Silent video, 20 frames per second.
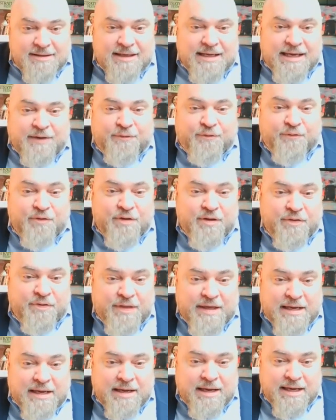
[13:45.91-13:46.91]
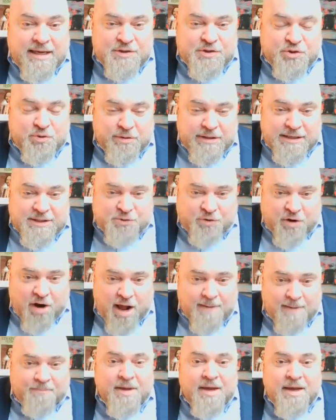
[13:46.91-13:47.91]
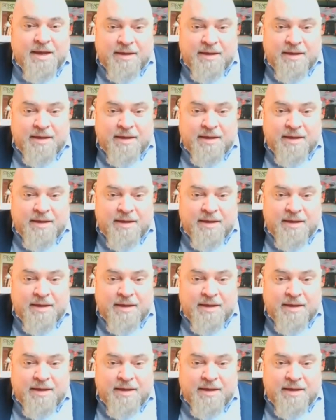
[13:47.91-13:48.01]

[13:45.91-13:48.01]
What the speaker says: if the history is wrong.